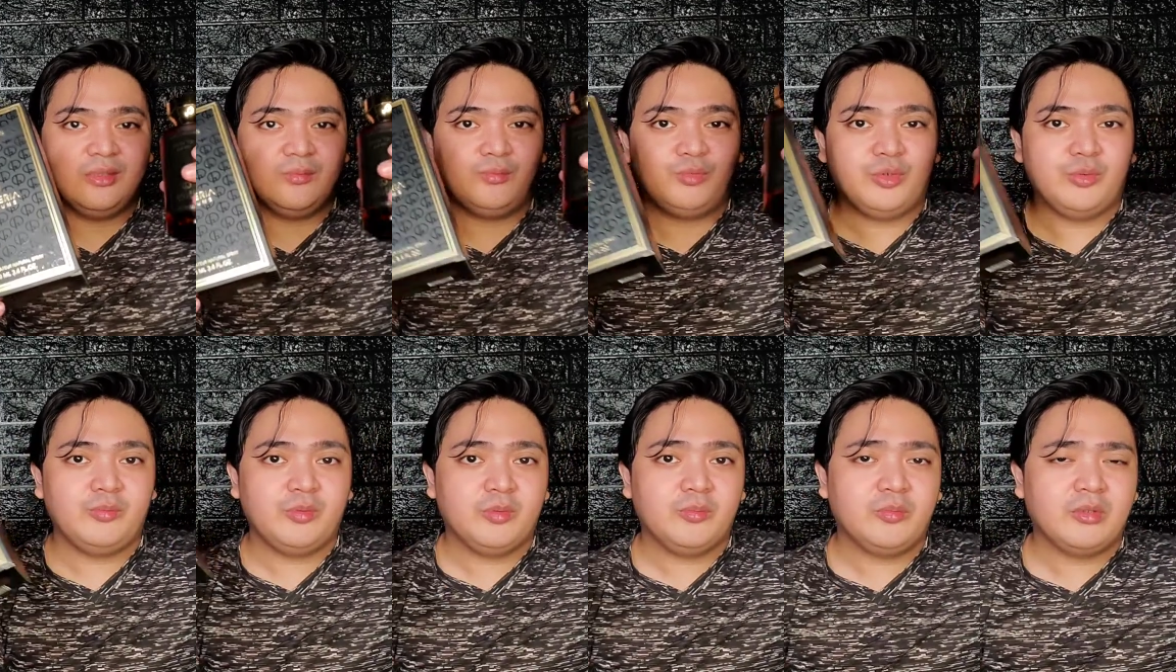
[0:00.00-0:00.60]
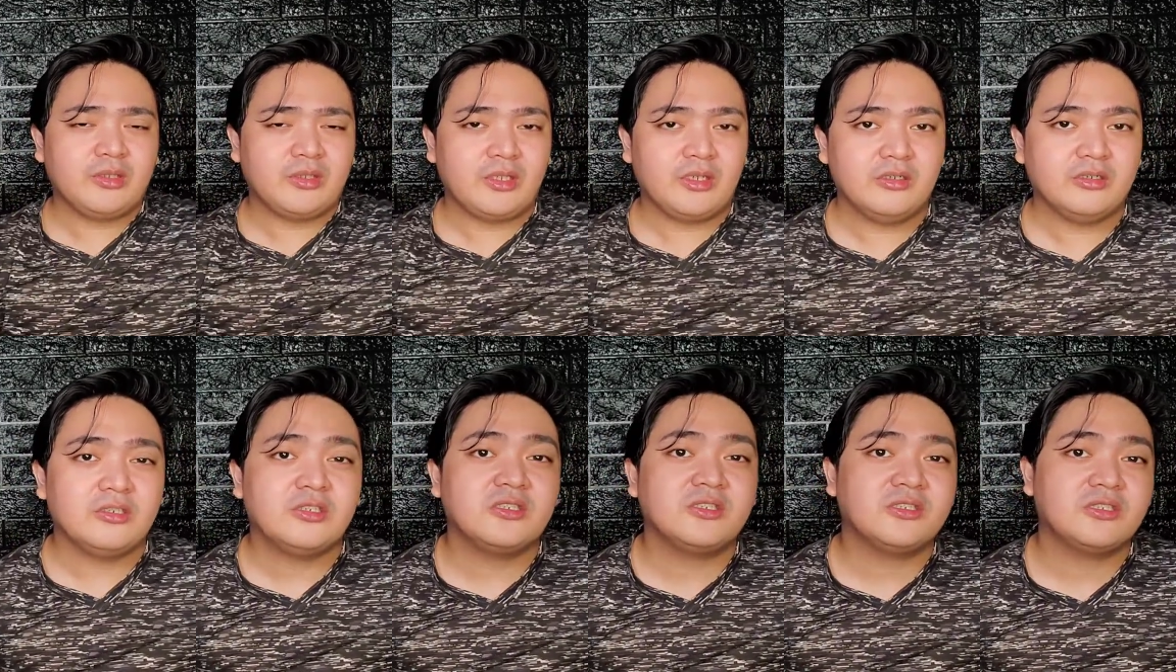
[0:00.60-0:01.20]
and premium
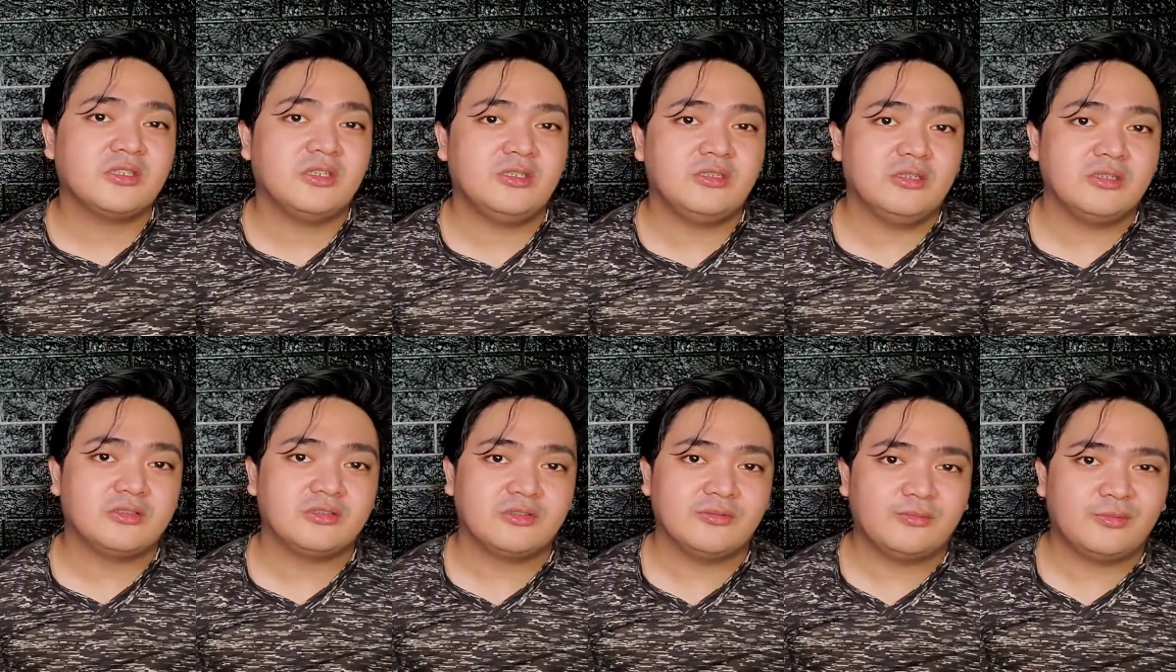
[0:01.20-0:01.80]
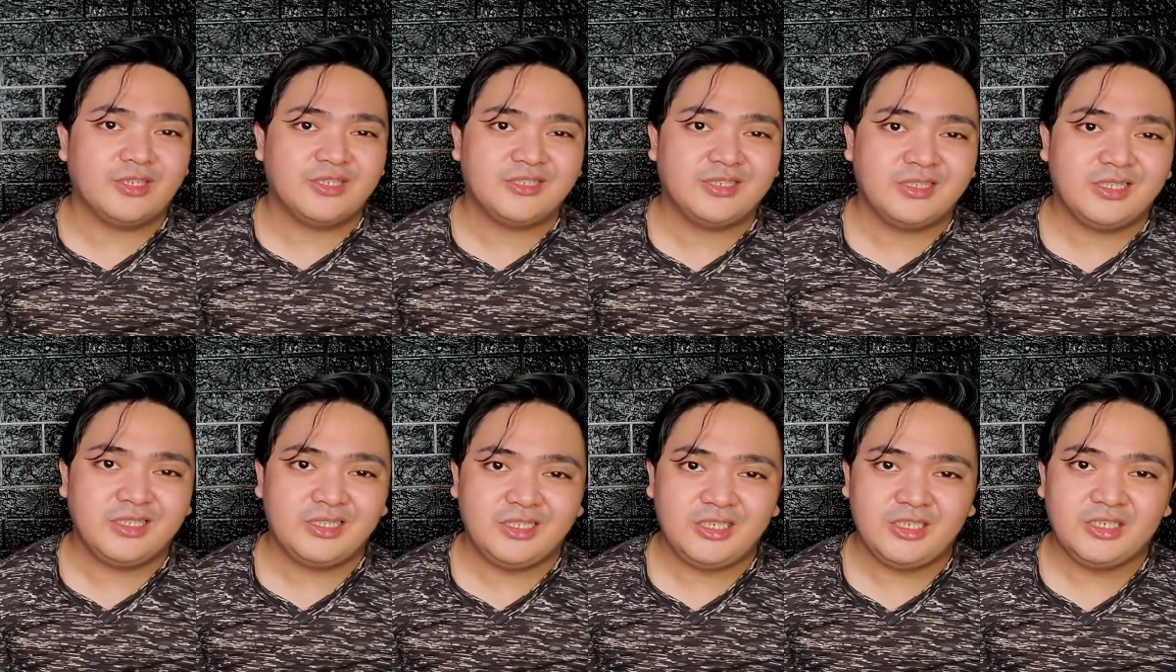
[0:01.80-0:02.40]
materials are also present
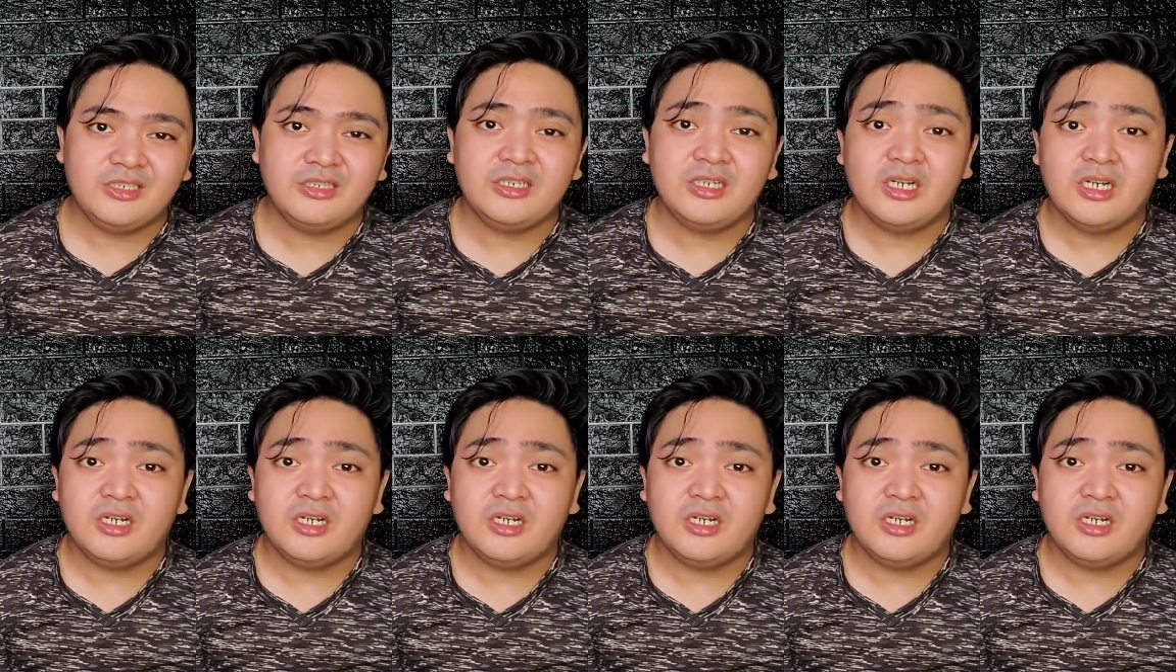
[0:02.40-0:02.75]
in here,